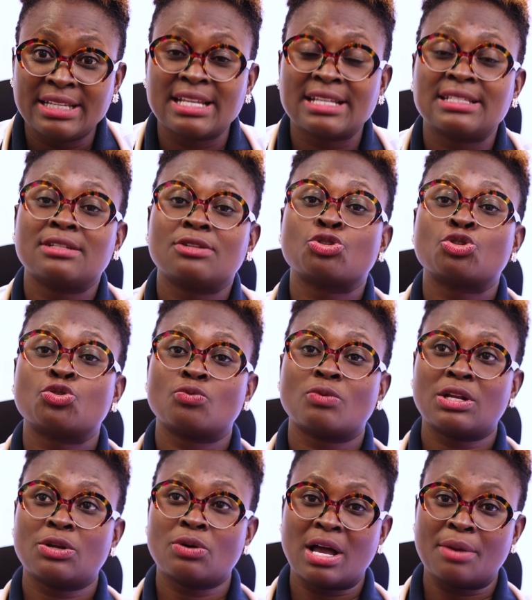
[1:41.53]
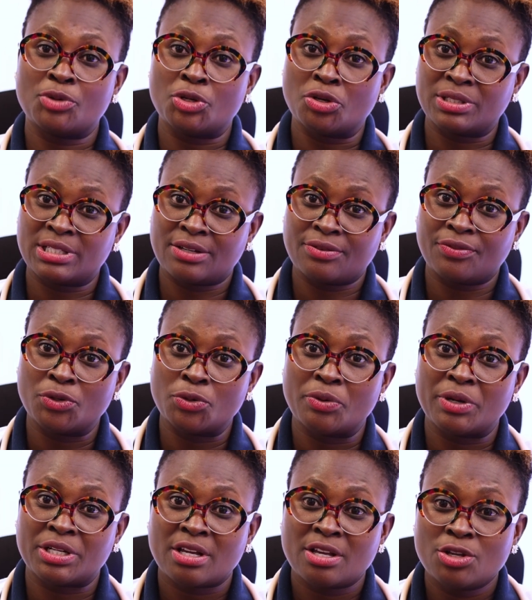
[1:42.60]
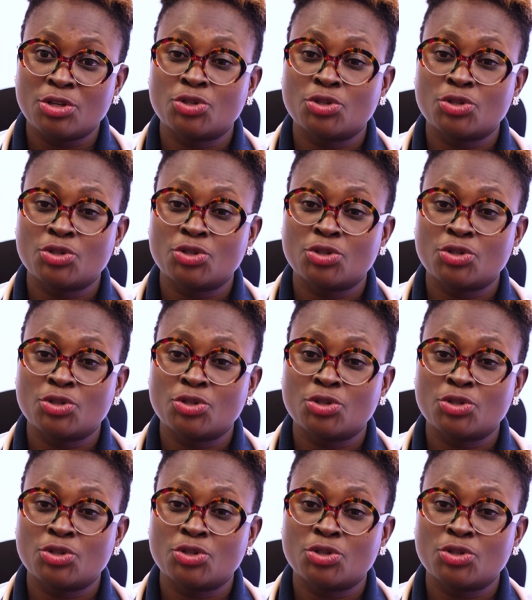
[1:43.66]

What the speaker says: they still swallow amniotic fluid.